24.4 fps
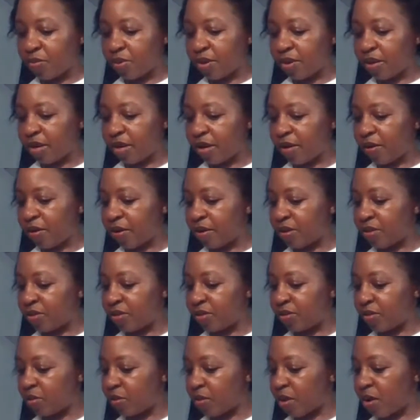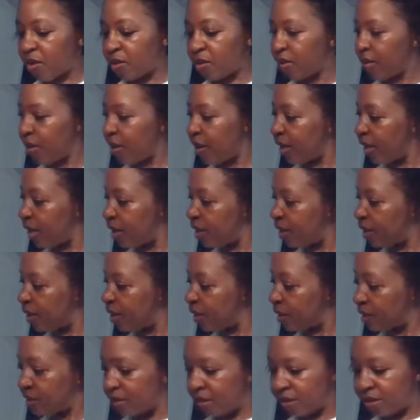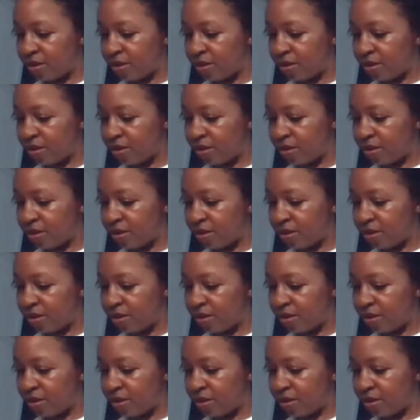what areas you all are in